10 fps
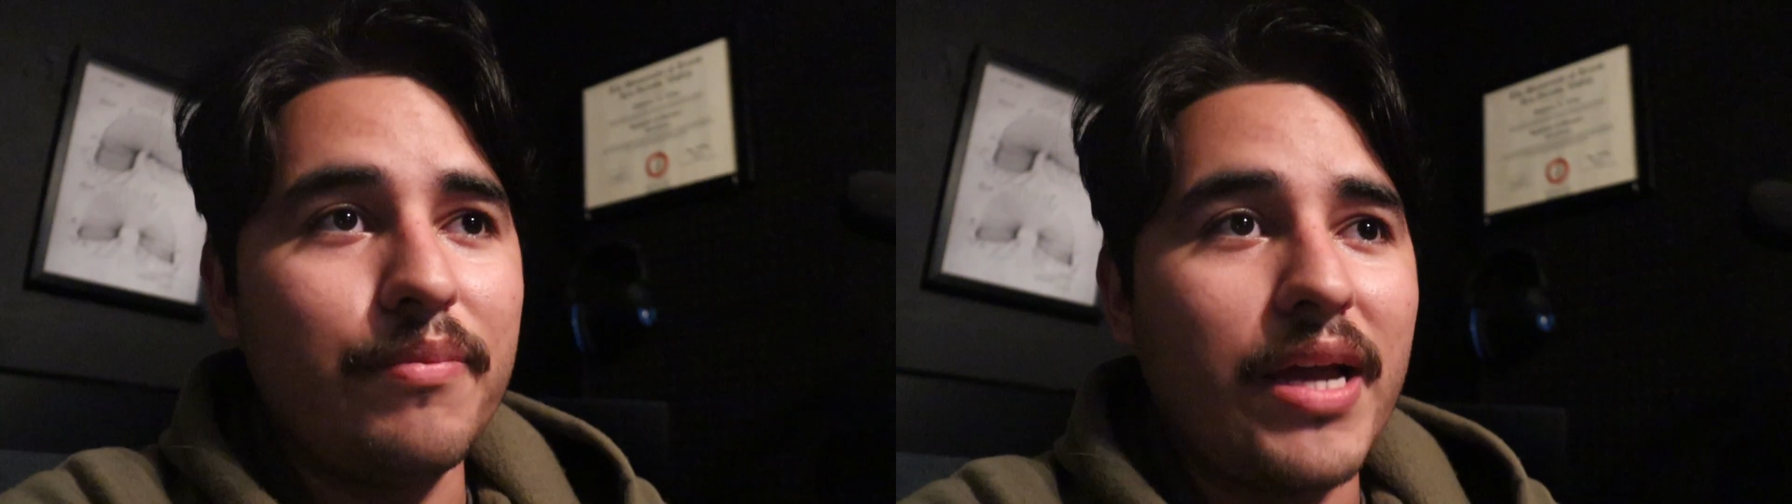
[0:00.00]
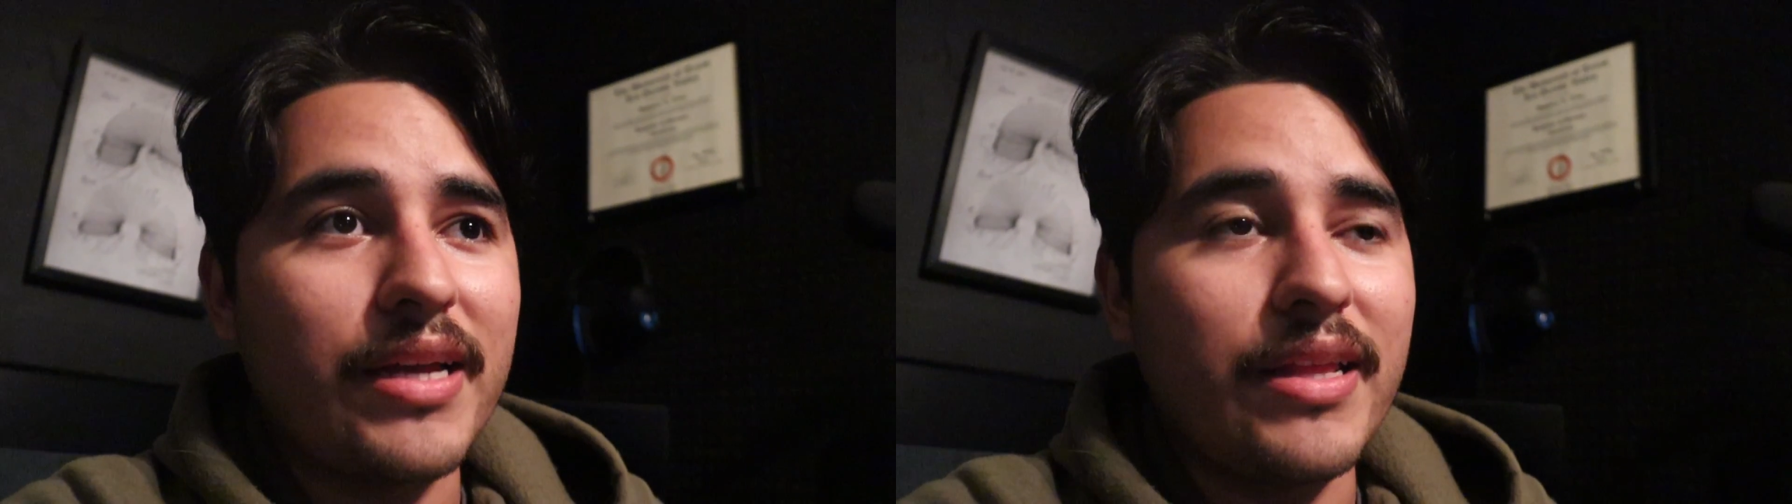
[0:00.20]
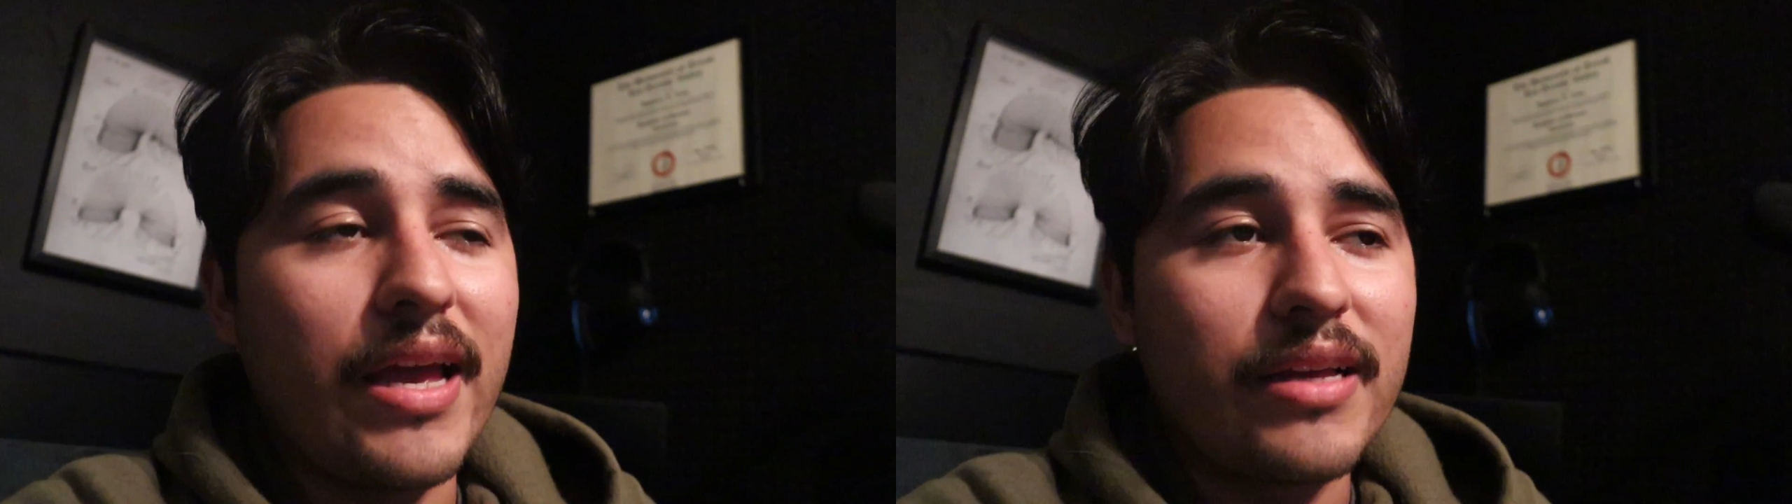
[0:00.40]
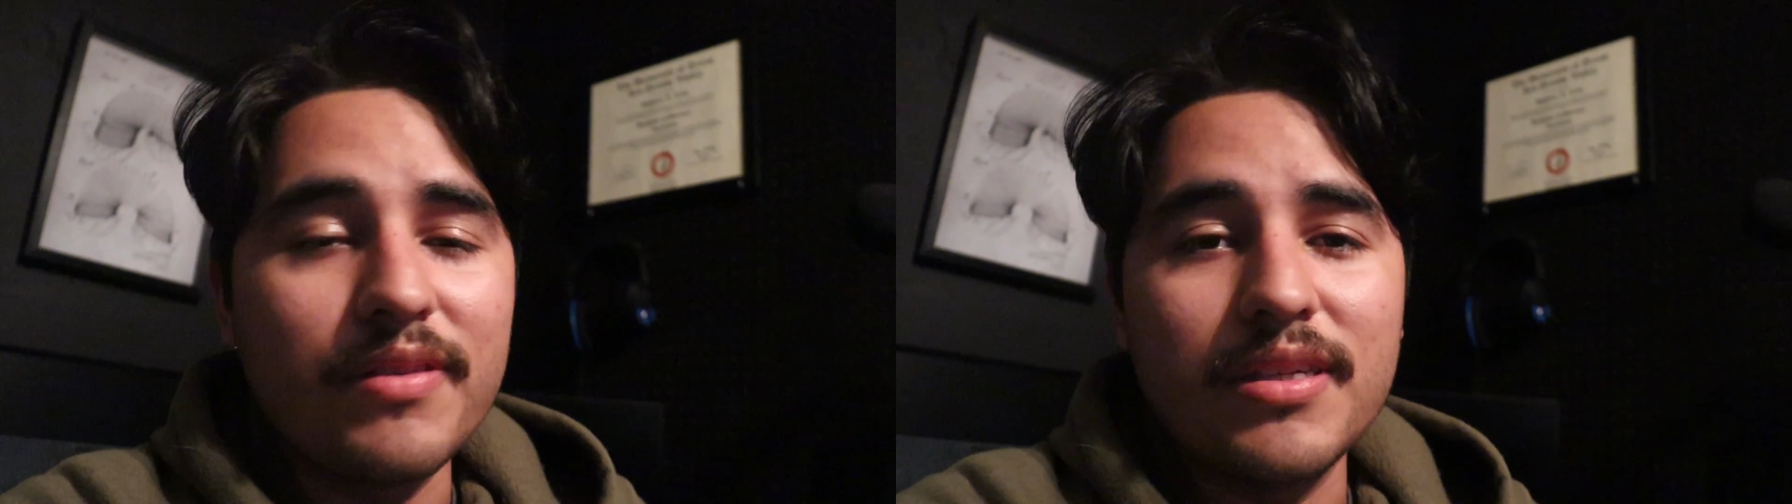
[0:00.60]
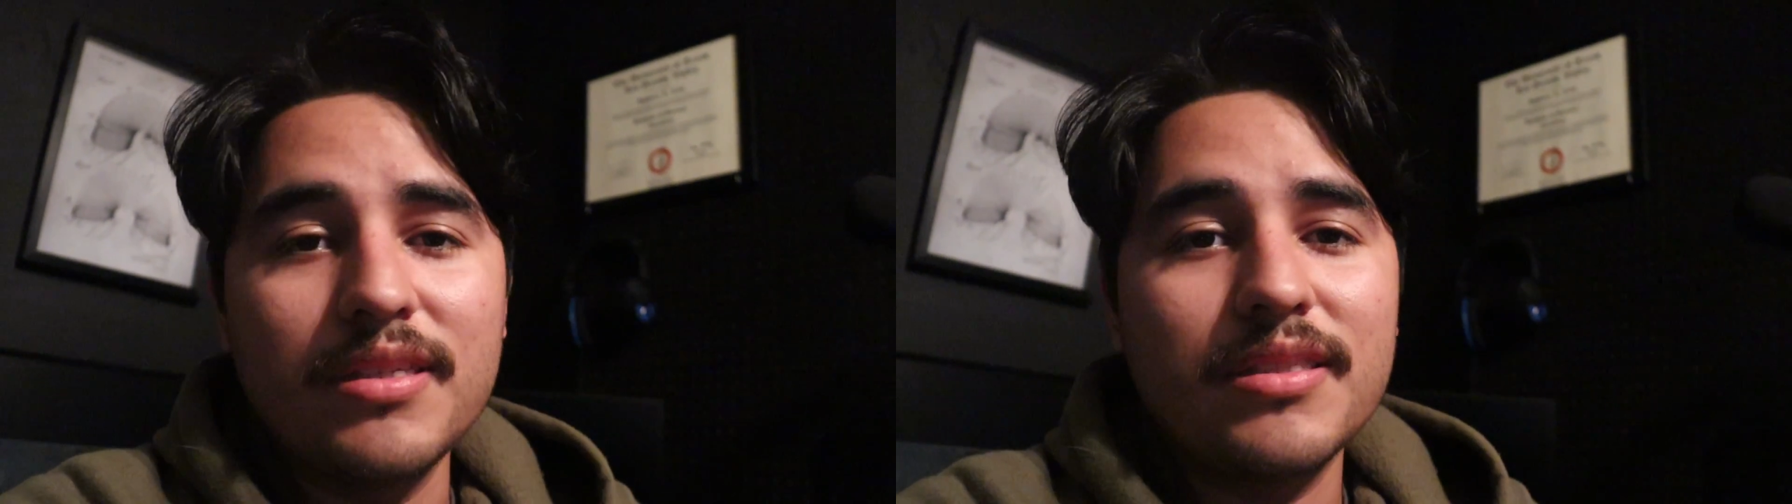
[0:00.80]
back in the hang of
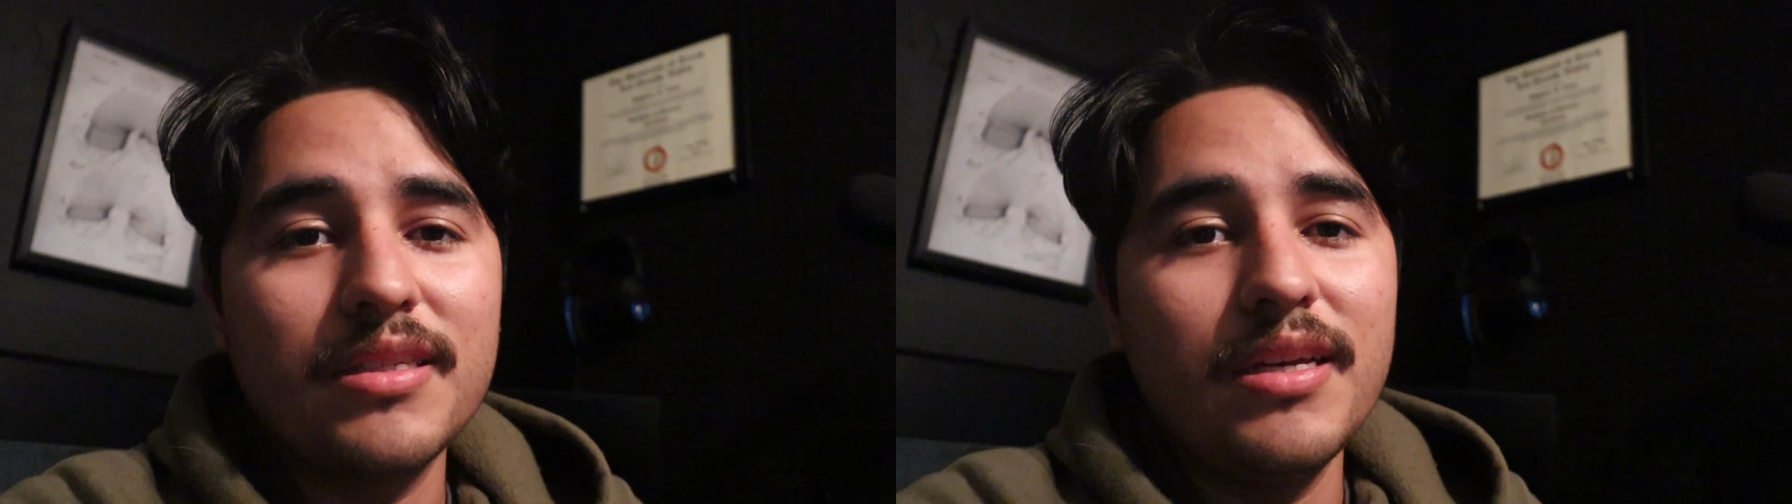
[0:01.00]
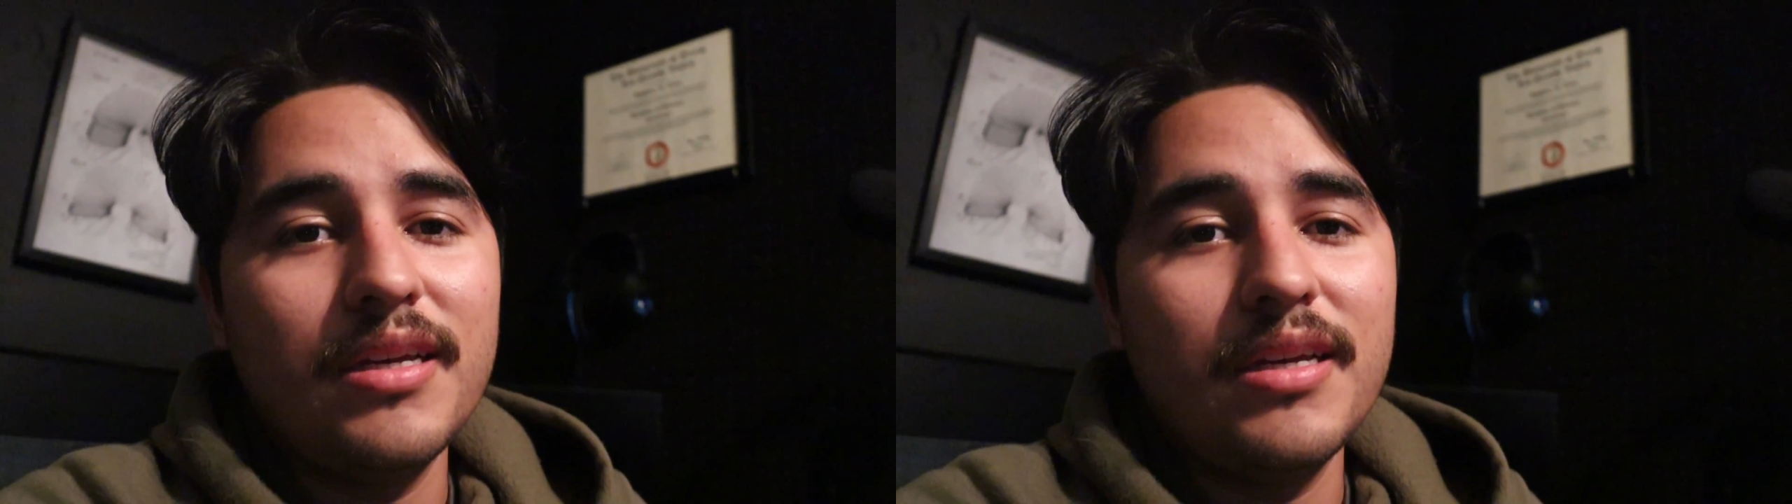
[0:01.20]
this.